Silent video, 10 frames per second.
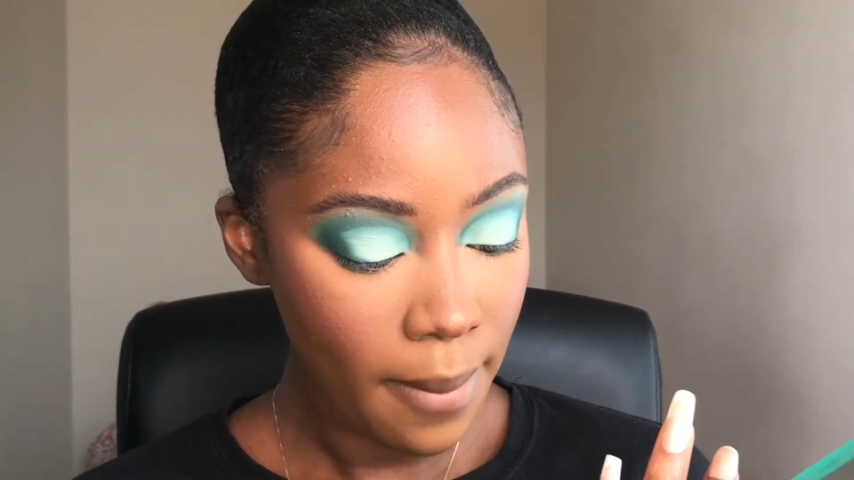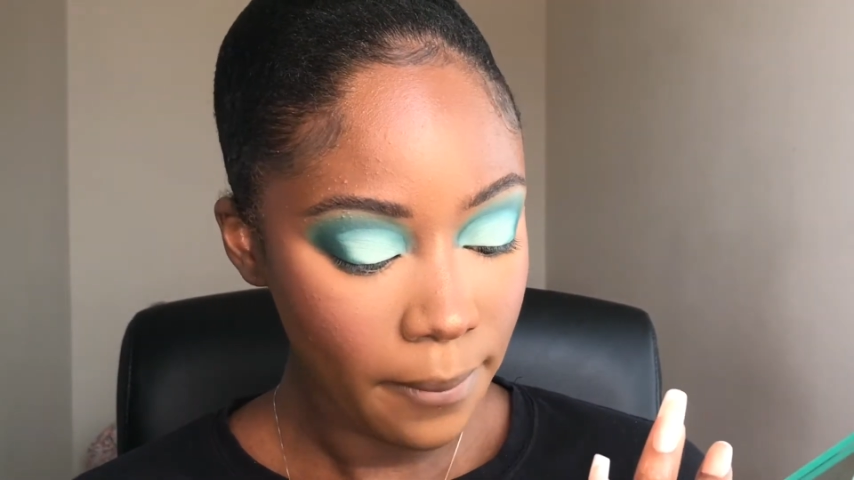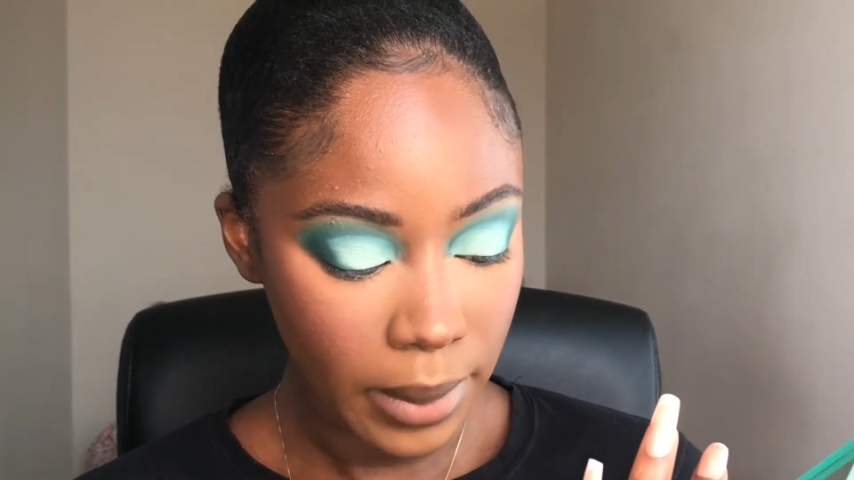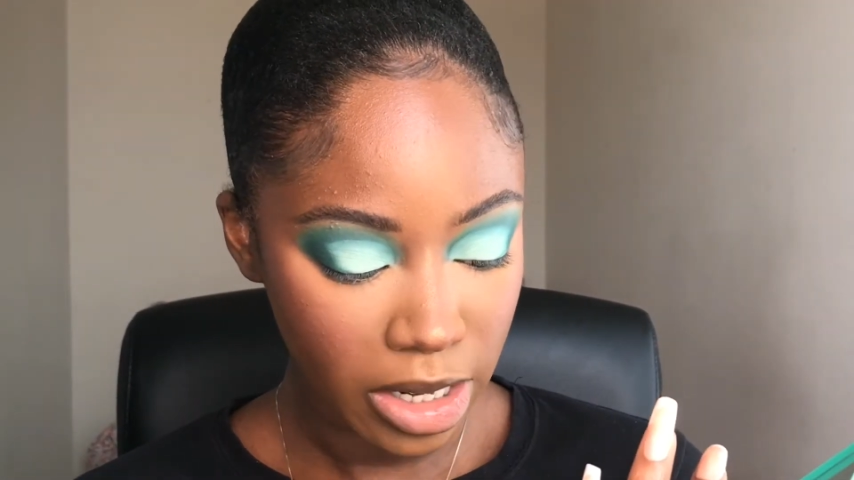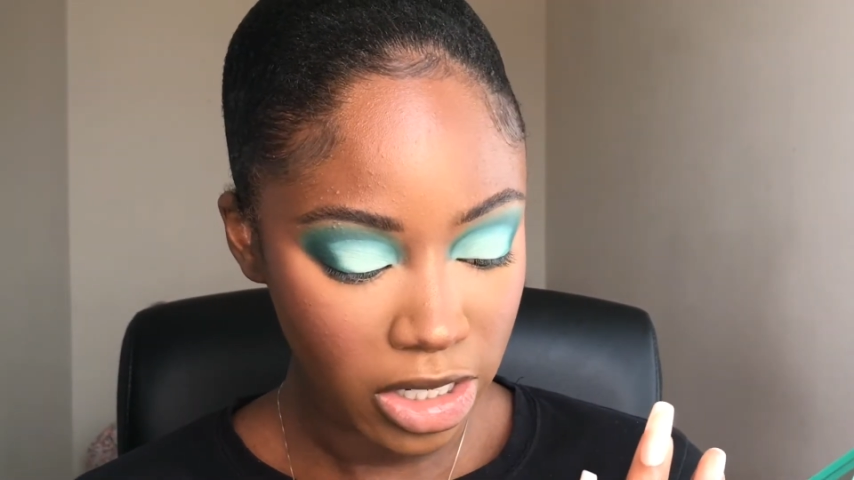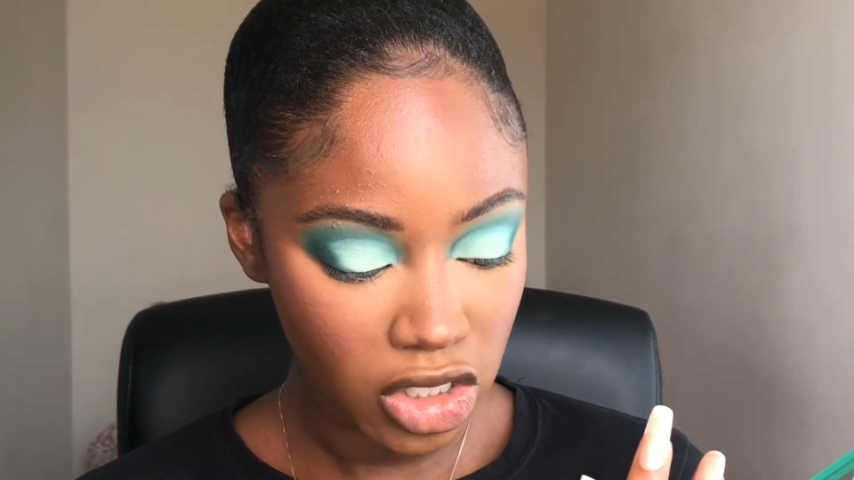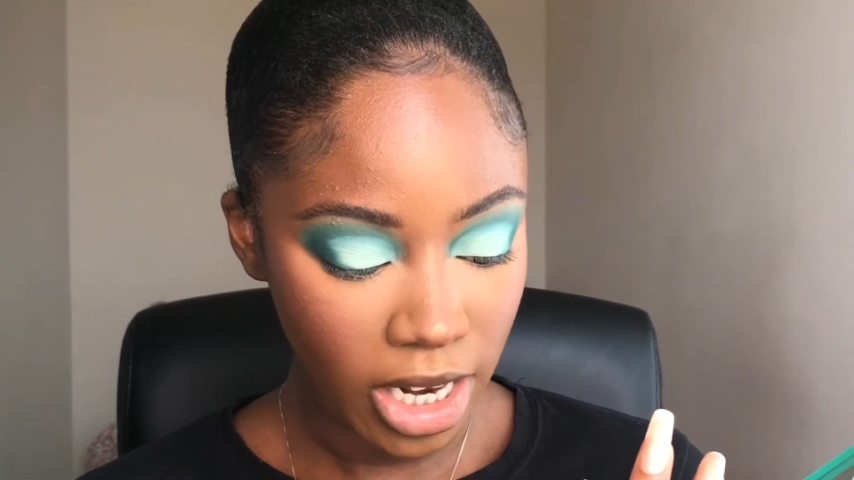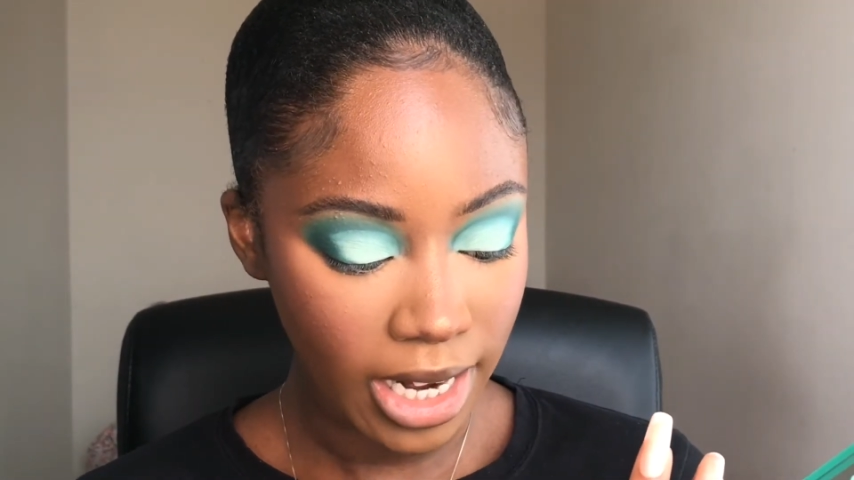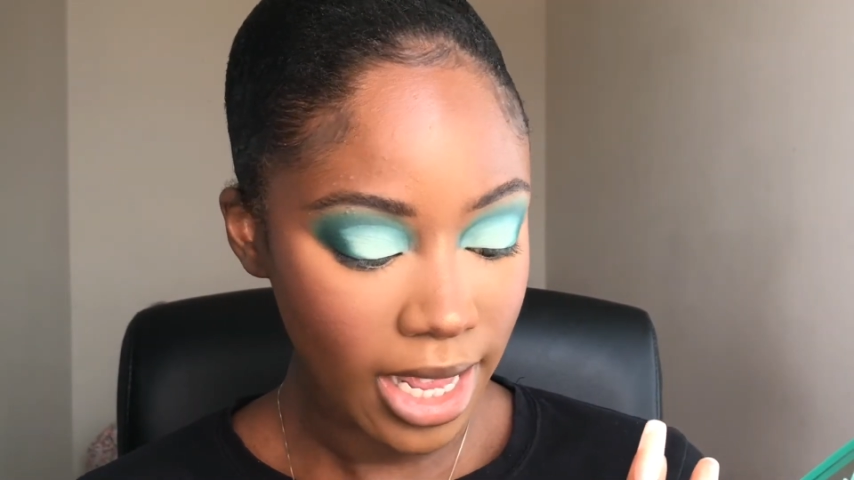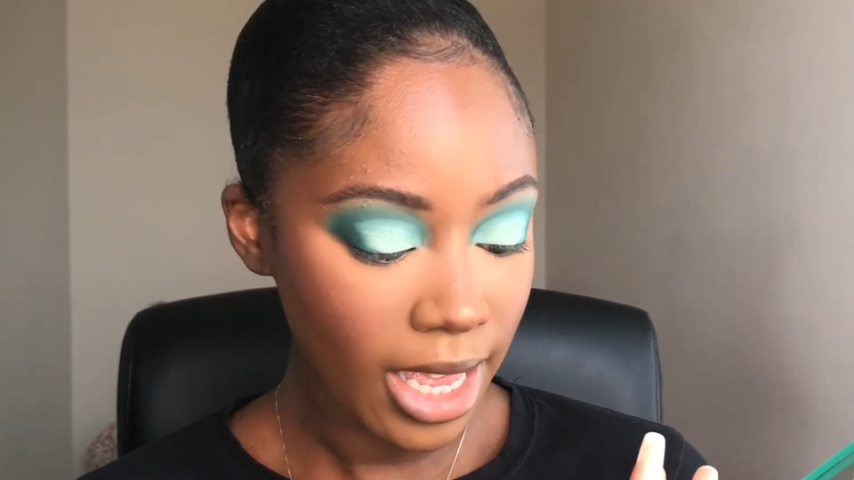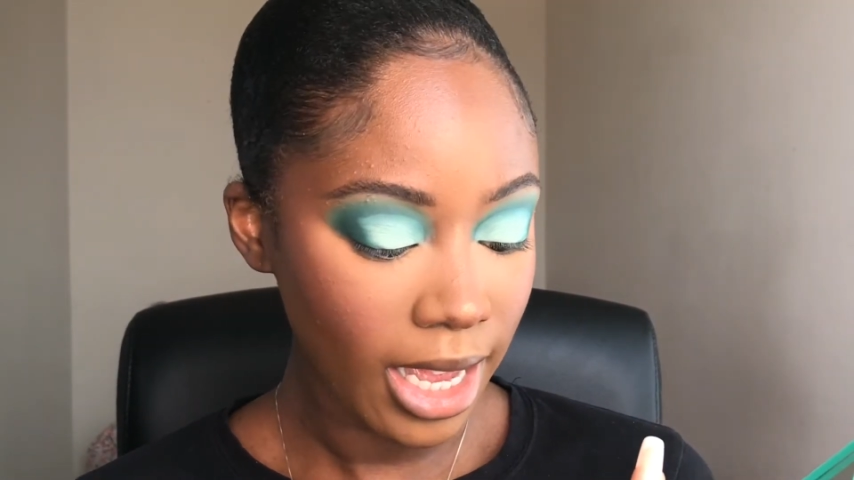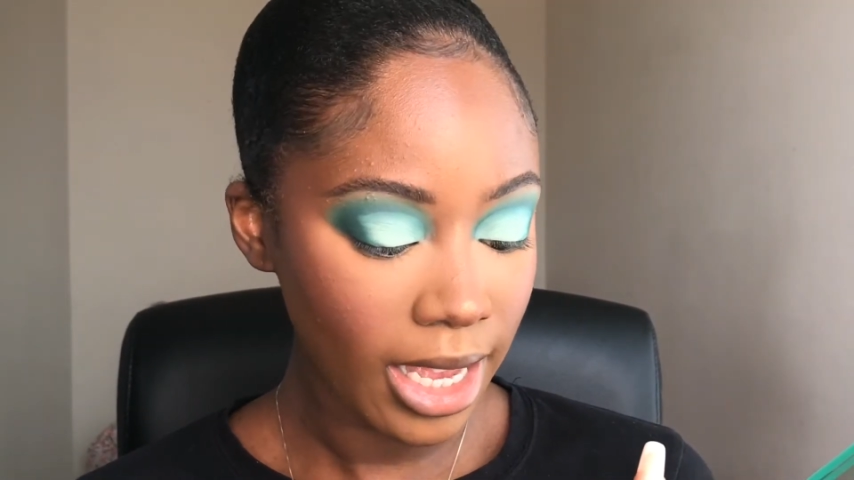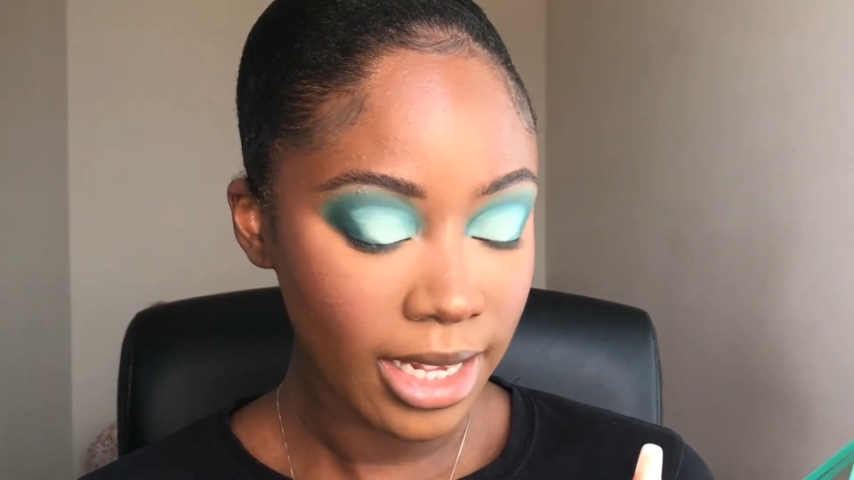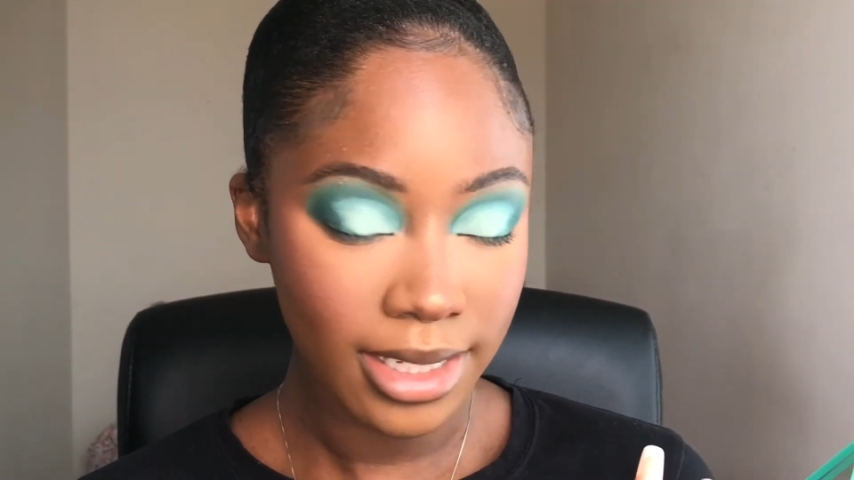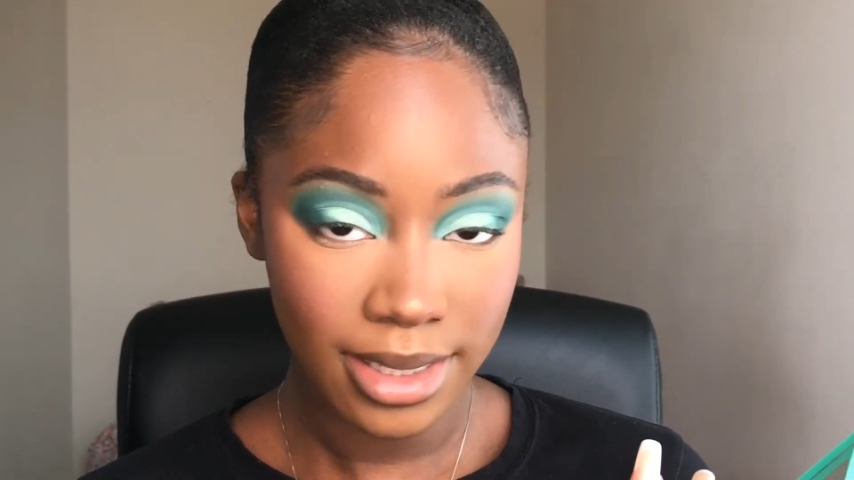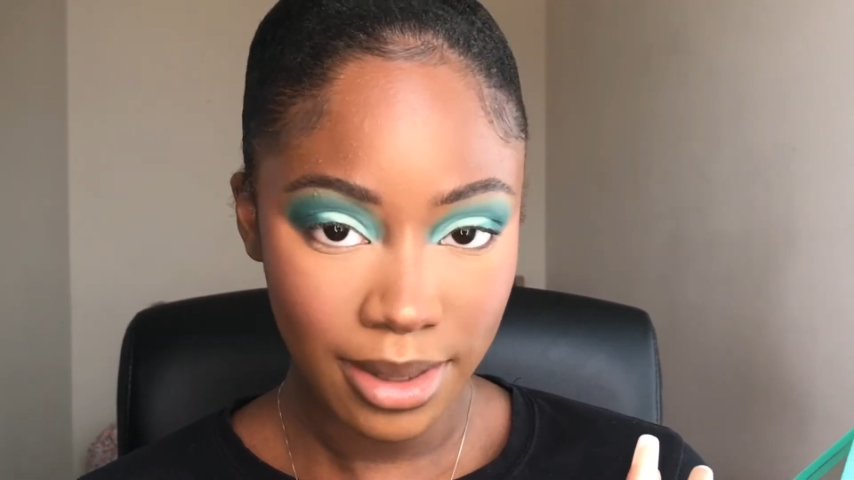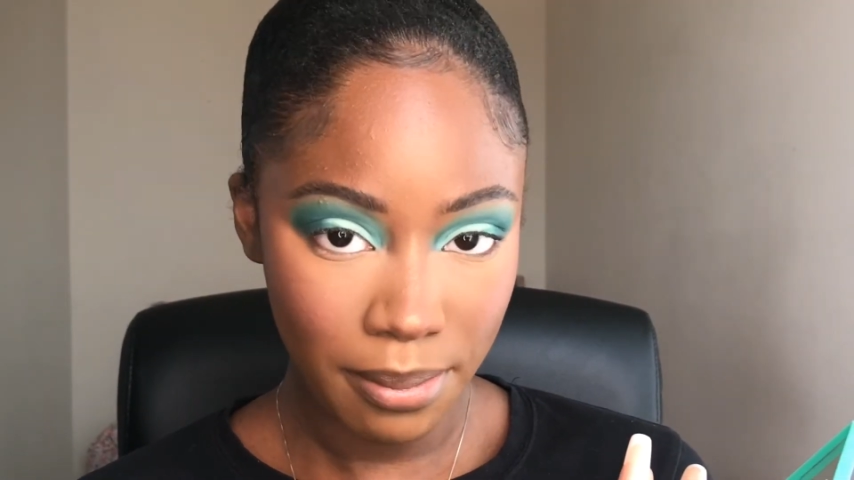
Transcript: Mary Jane and Kiss